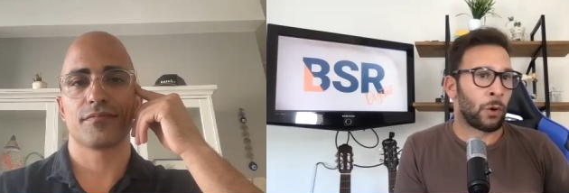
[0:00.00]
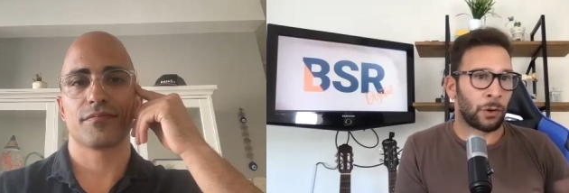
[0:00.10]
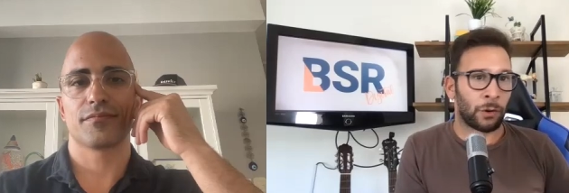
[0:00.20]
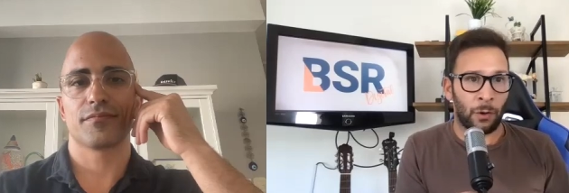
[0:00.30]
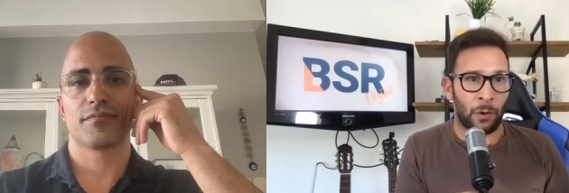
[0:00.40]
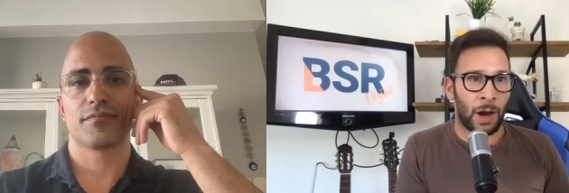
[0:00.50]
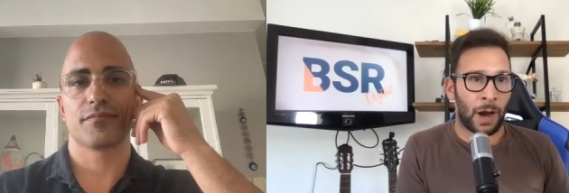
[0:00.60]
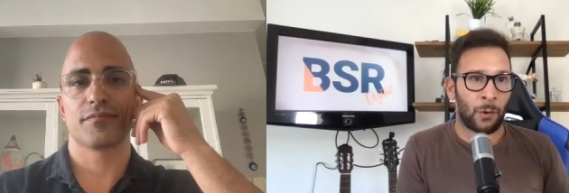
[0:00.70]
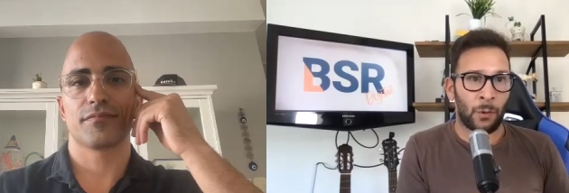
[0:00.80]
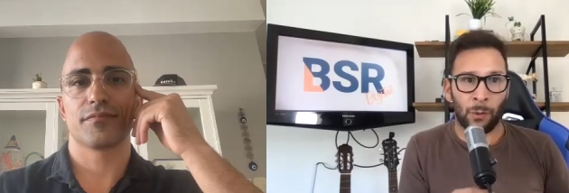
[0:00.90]
Speaker 1: We don't know
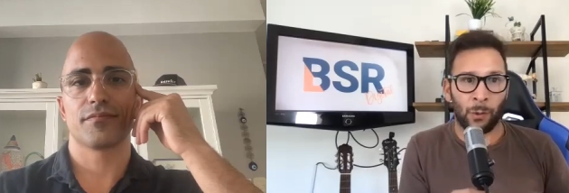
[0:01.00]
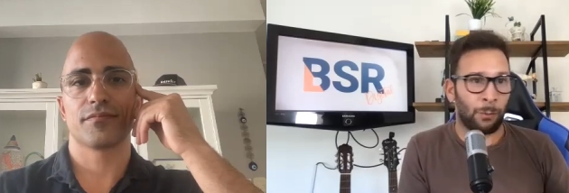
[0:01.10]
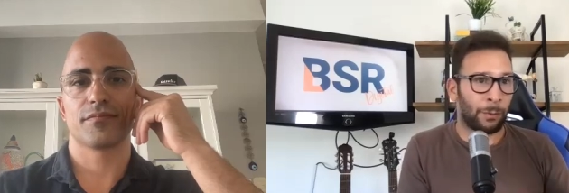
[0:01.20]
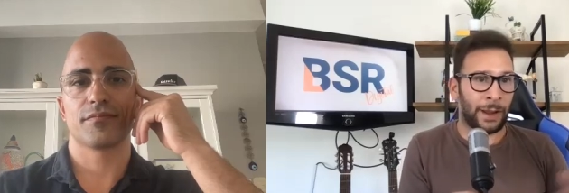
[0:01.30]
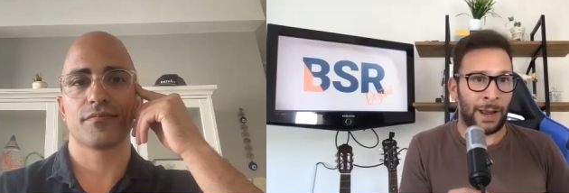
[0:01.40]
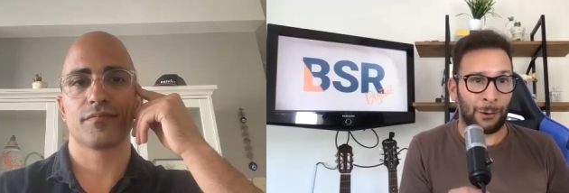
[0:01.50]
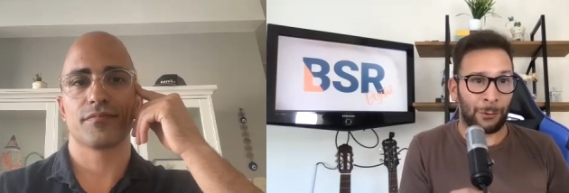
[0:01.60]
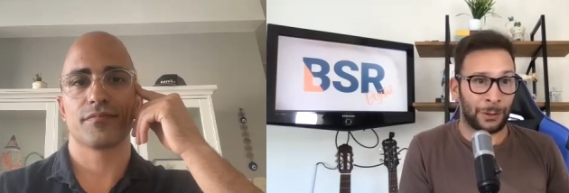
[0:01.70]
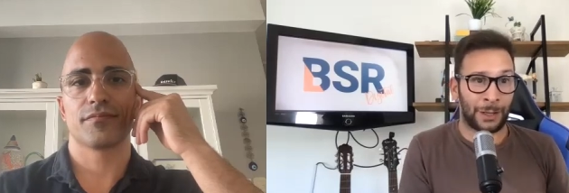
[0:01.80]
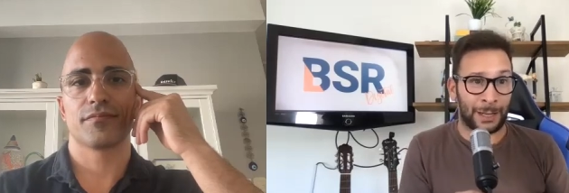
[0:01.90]
how it will play
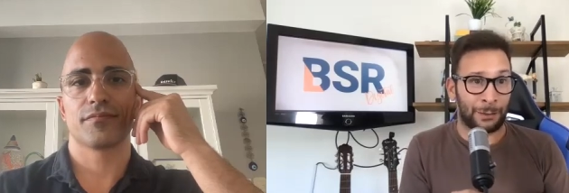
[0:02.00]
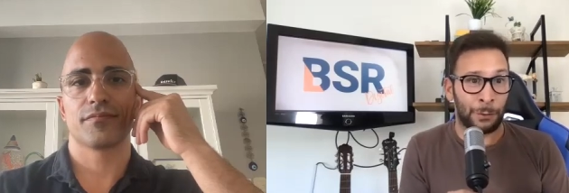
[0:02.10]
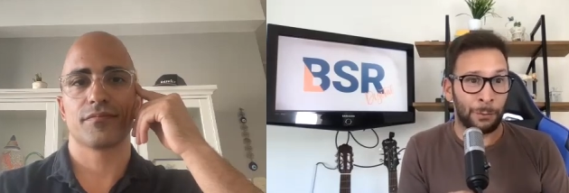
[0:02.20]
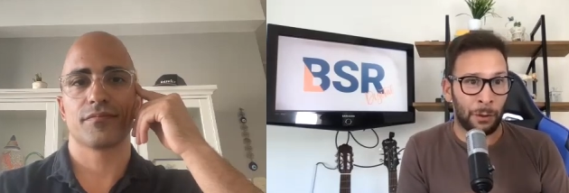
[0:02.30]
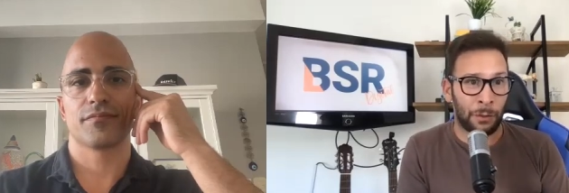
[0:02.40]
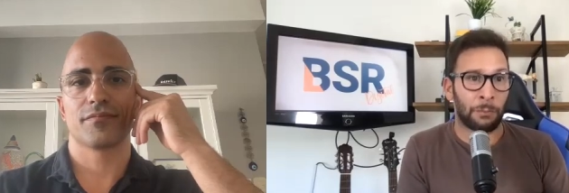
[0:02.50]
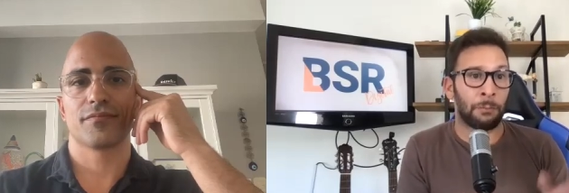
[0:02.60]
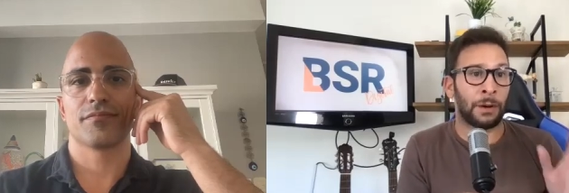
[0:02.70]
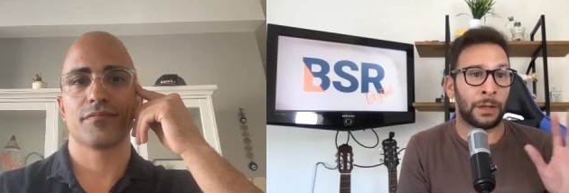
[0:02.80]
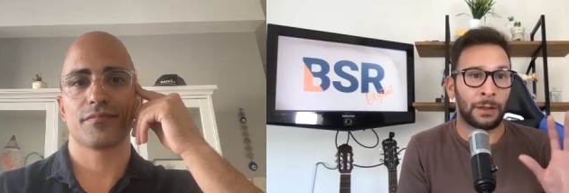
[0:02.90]
out in the next few months,
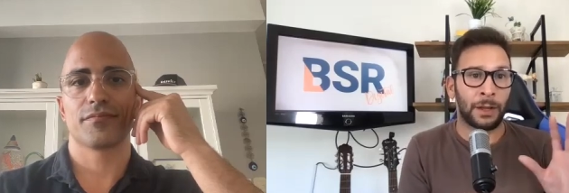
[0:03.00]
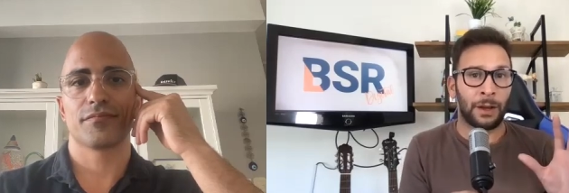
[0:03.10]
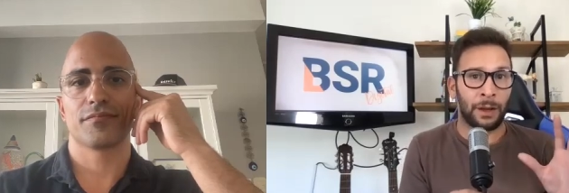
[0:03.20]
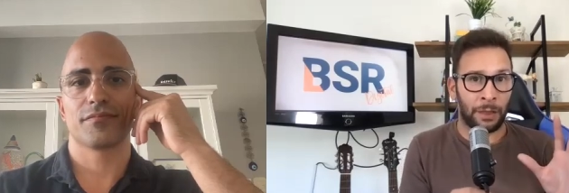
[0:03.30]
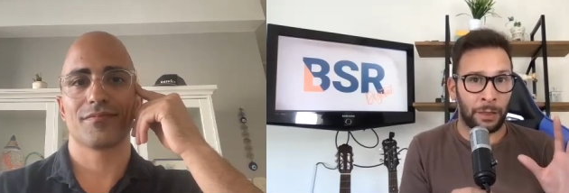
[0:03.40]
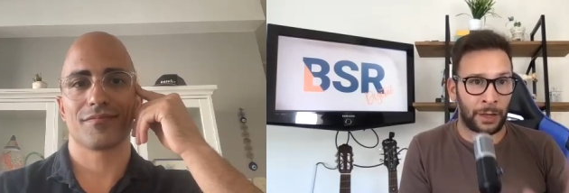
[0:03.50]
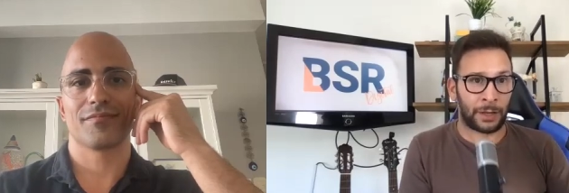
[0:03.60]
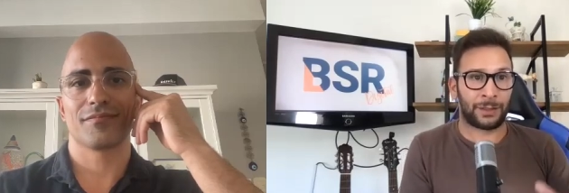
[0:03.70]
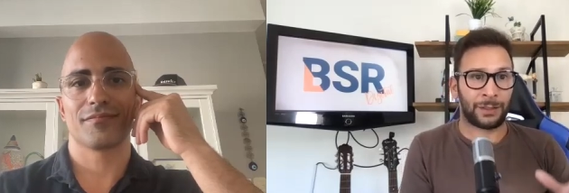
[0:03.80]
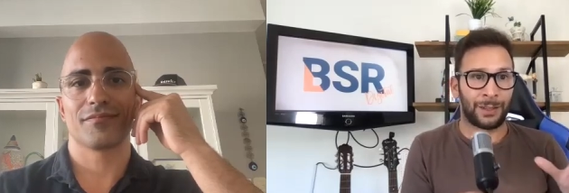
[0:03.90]
but
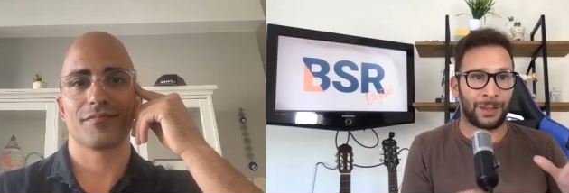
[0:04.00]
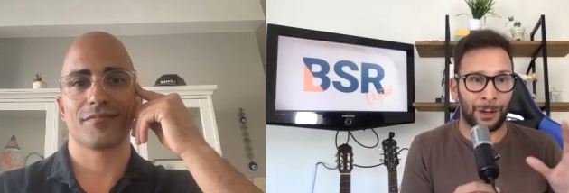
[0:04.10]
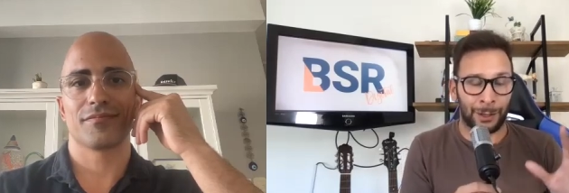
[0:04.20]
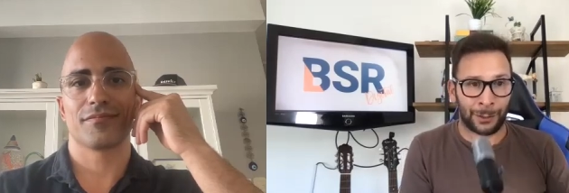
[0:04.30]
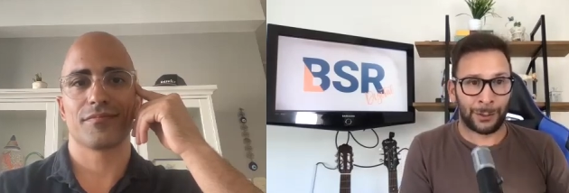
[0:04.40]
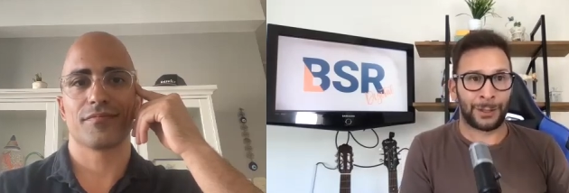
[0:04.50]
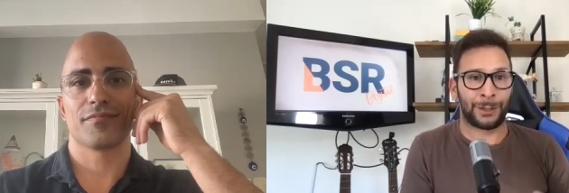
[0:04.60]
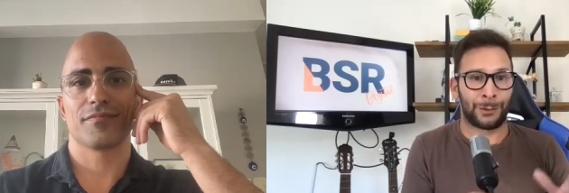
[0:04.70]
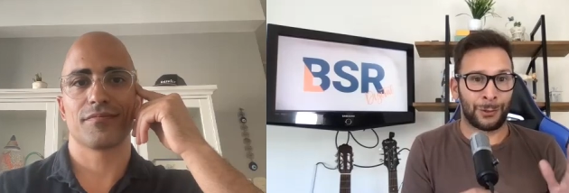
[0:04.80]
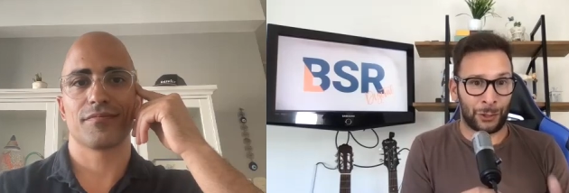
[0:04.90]
things are
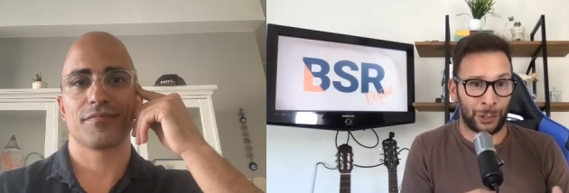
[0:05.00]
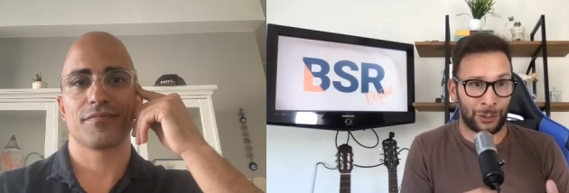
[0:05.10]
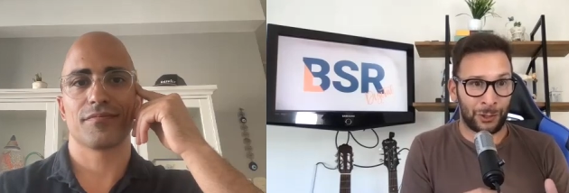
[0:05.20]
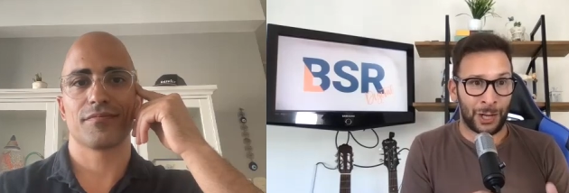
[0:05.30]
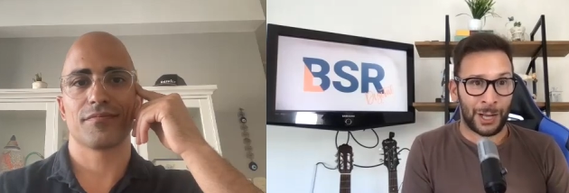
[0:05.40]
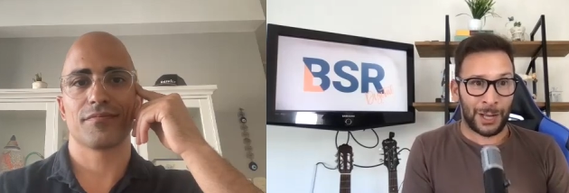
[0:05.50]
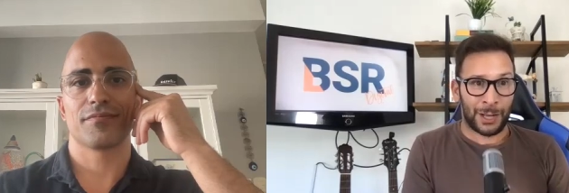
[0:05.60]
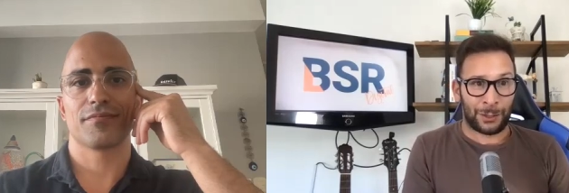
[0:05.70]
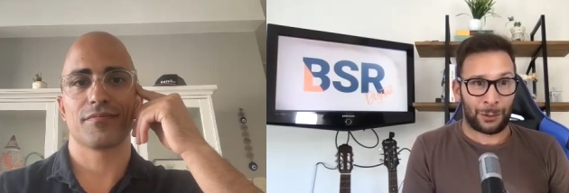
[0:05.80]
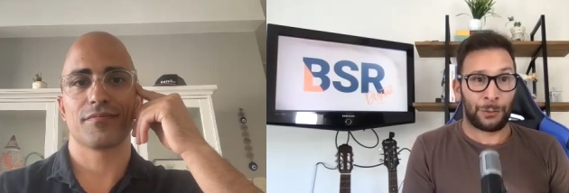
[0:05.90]
going to change.
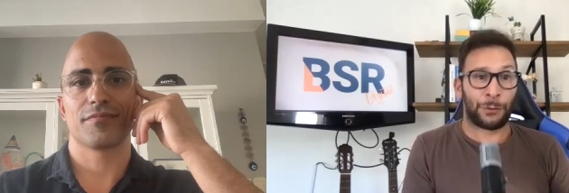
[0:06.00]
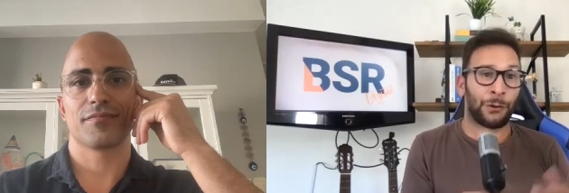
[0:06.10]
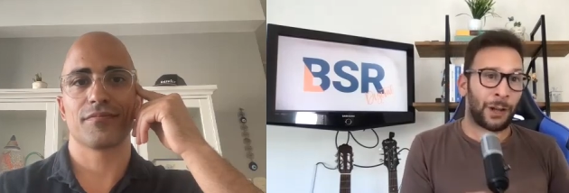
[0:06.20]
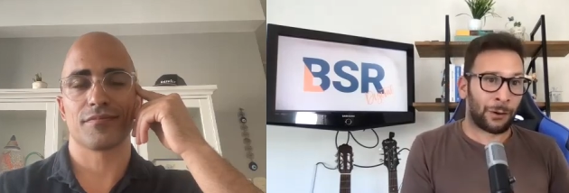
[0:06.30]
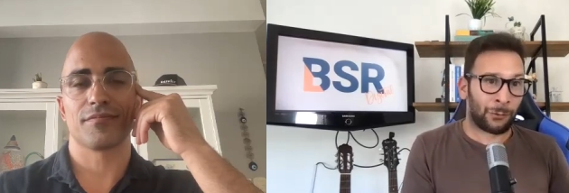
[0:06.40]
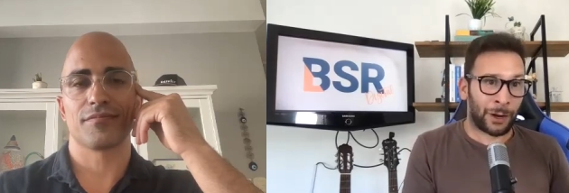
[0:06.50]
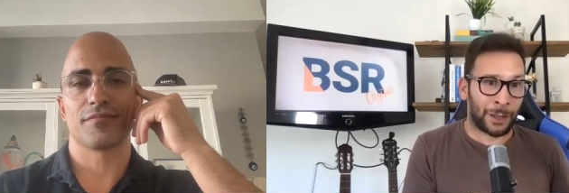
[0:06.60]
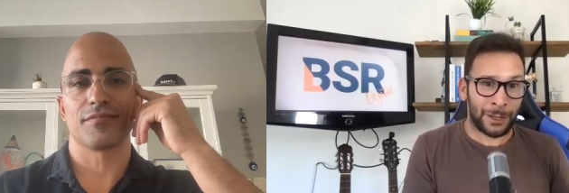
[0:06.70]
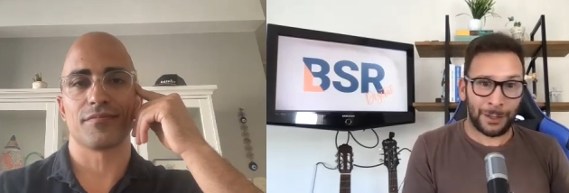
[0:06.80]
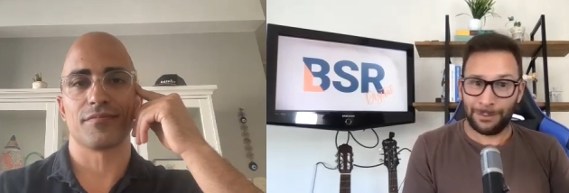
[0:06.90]
So if you're not
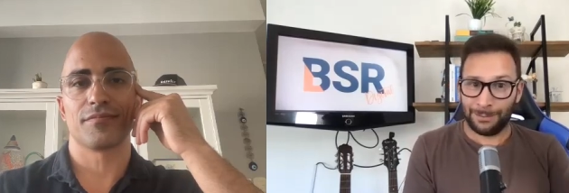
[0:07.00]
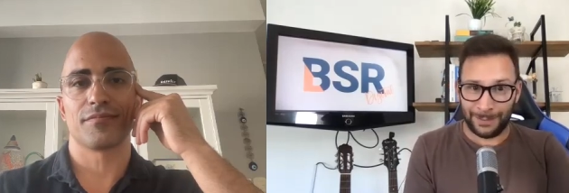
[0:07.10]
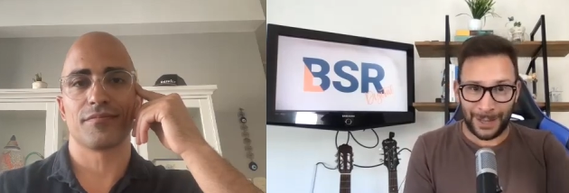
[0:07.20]
ready,